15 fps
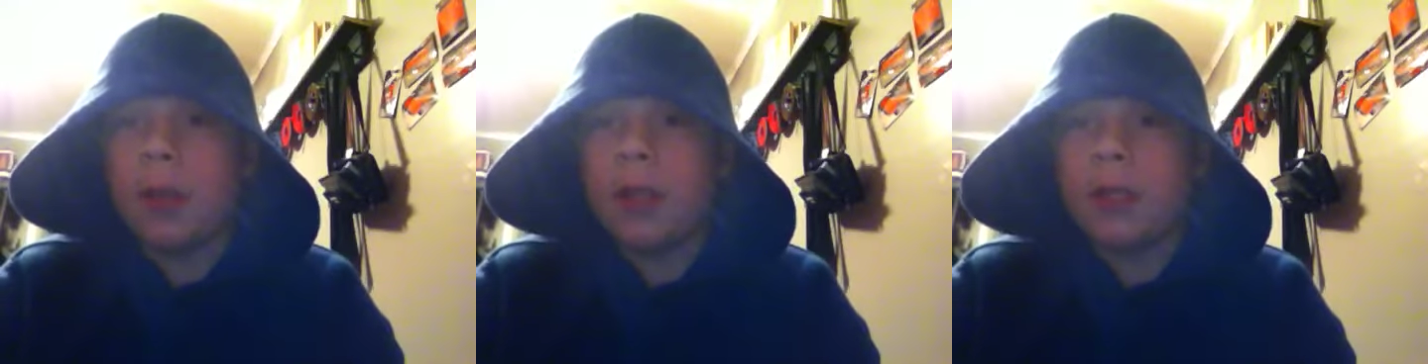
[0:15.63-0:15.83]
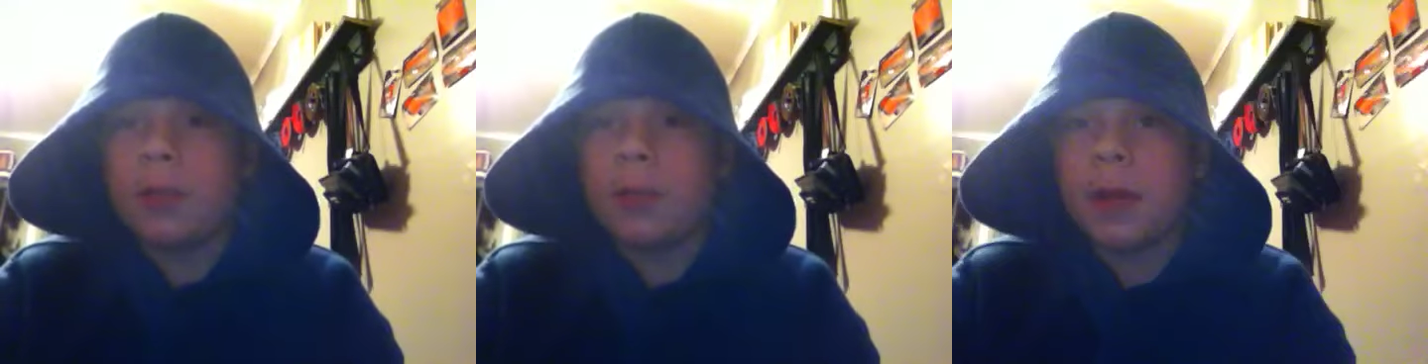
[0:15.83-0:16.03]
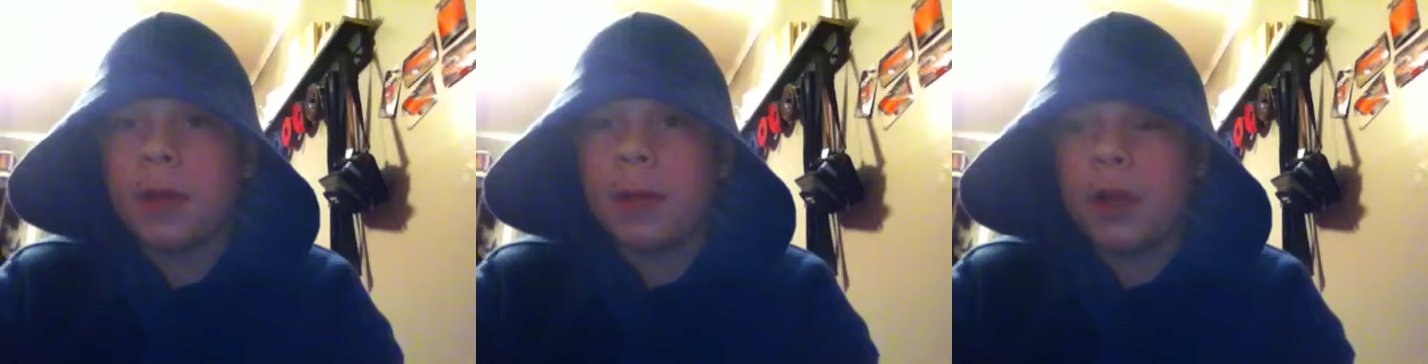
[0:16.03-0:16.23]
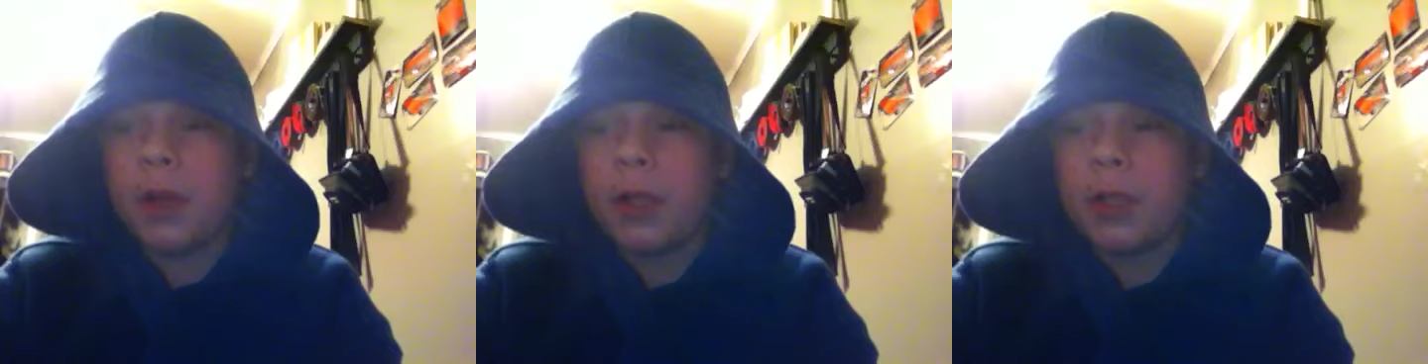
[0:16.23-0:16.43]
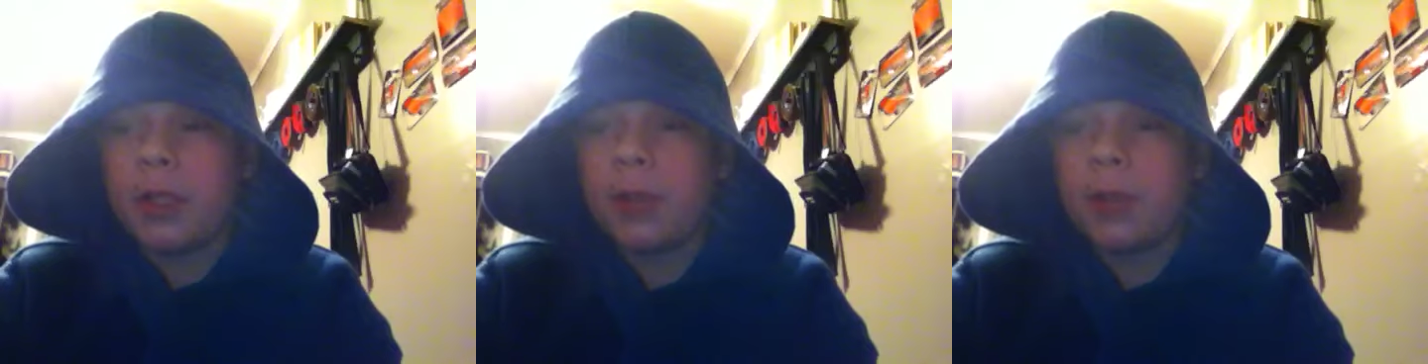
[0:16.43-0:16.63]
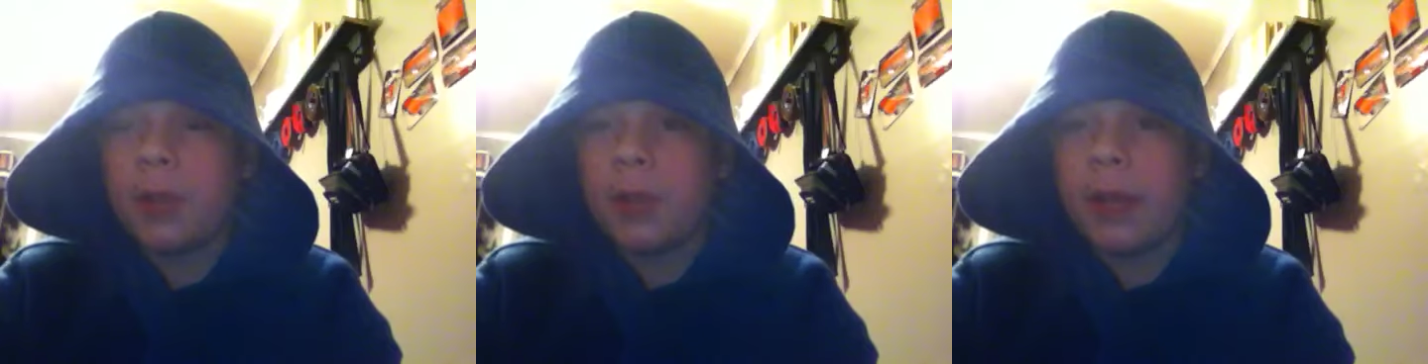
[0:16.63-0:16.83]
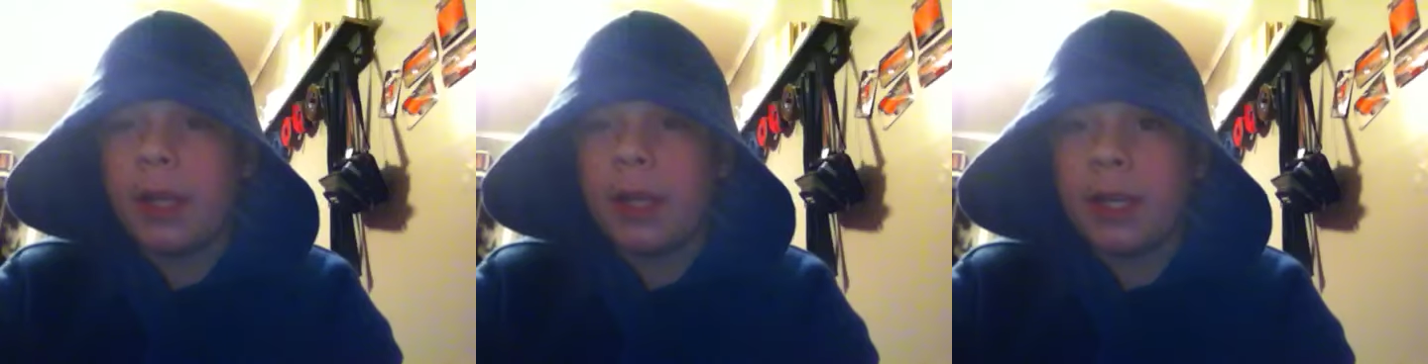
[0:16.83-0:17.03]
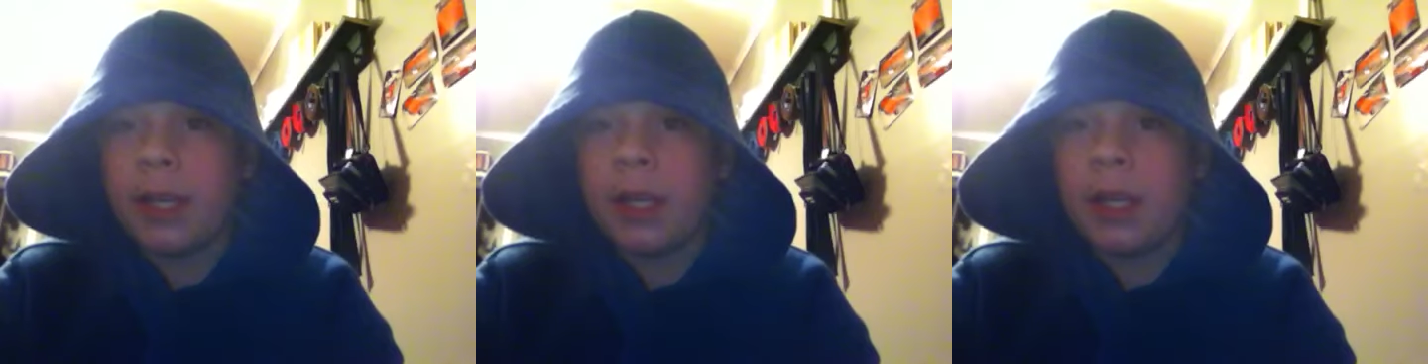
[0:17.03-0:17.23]
bunch, but I'm going to be
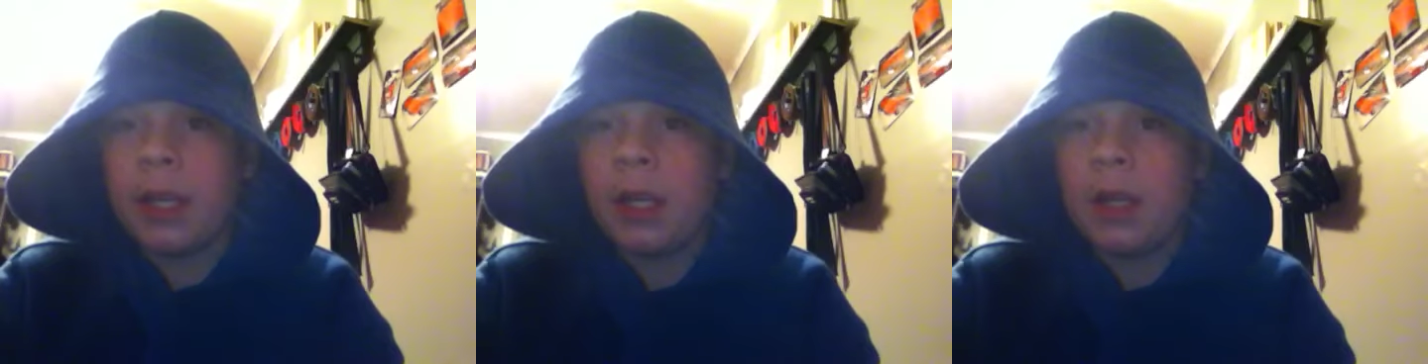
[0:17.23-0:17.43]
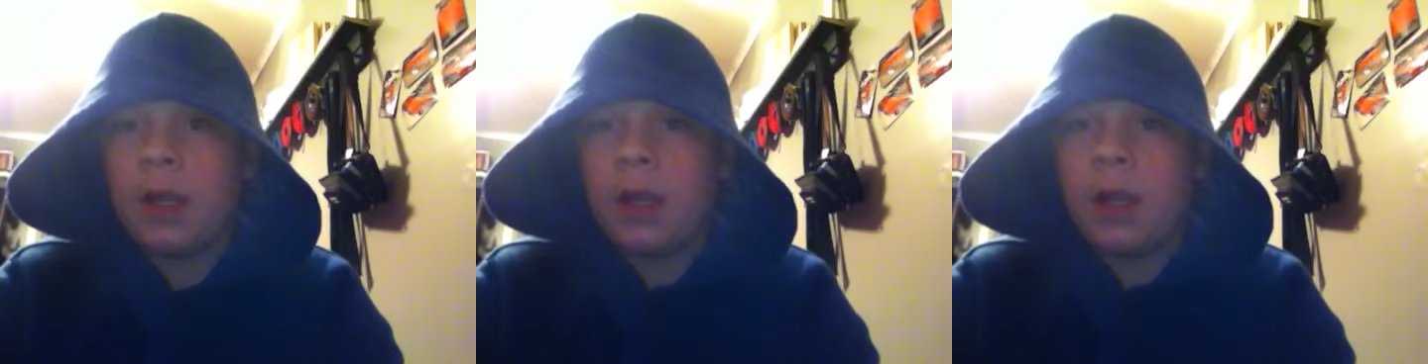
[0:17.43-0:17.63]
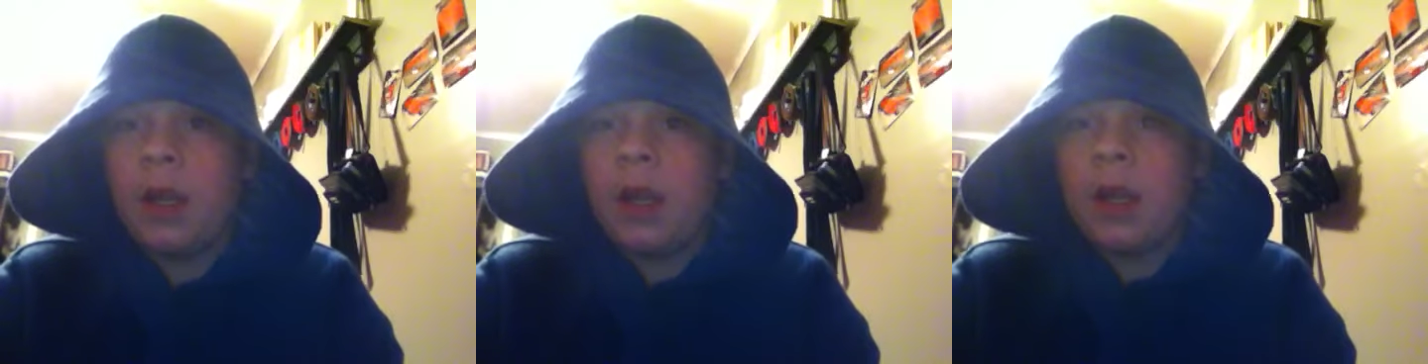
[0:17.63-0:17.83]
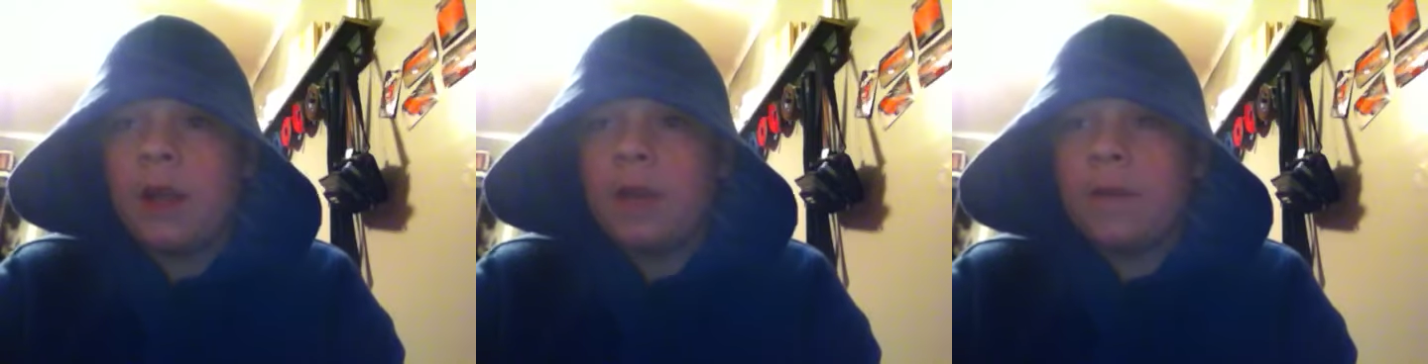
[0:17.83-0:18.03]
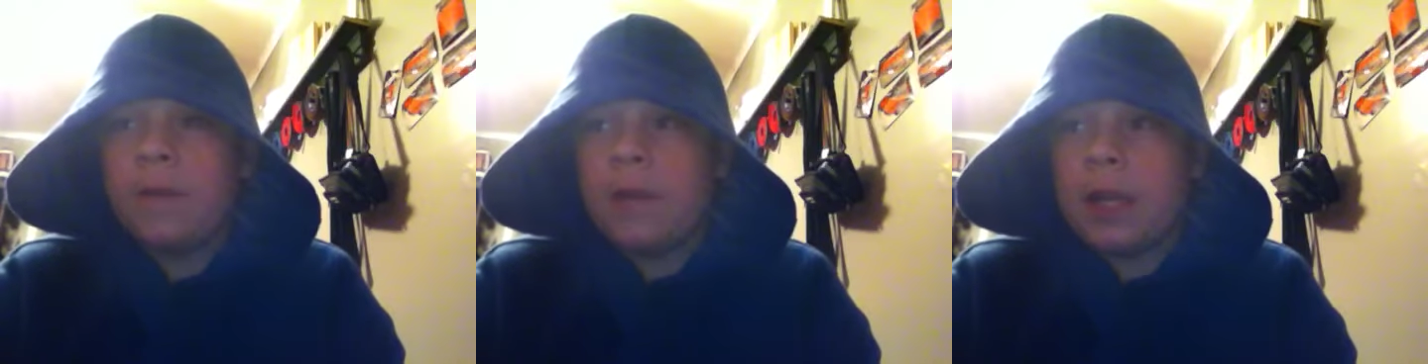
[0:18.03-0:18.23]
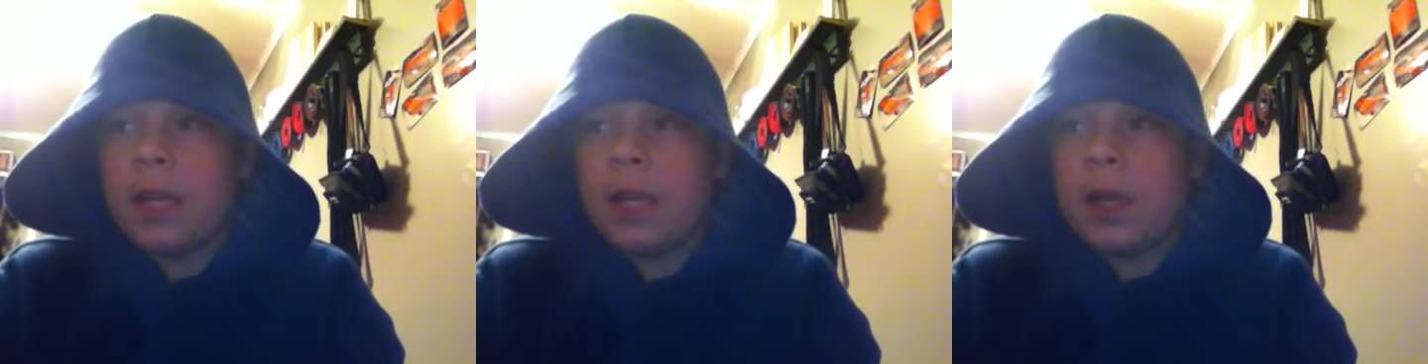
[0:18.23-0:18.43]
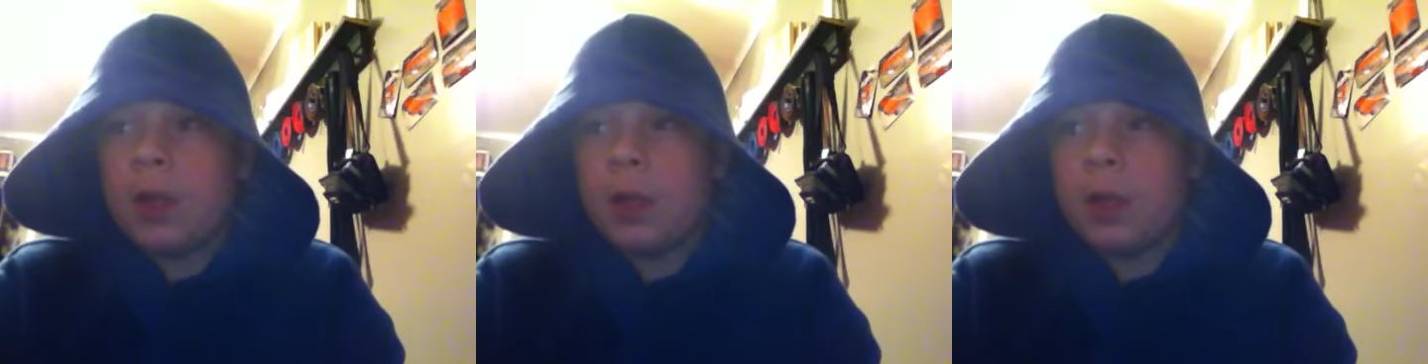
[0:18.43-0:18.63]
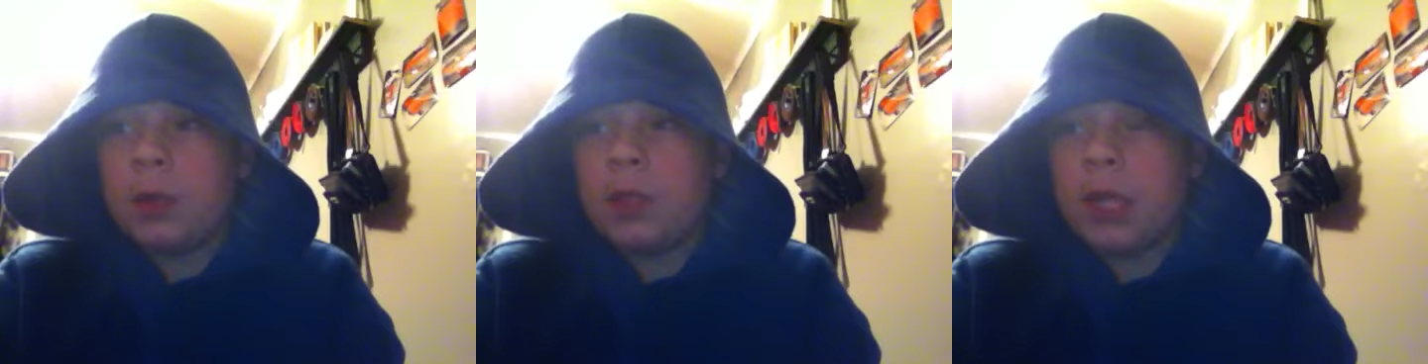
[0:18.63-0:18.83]
making
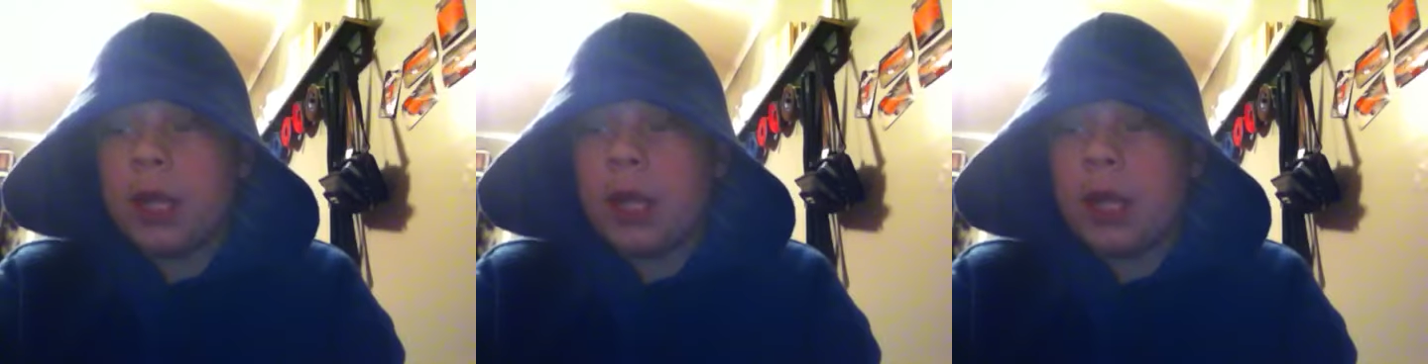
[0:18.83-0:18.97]
videos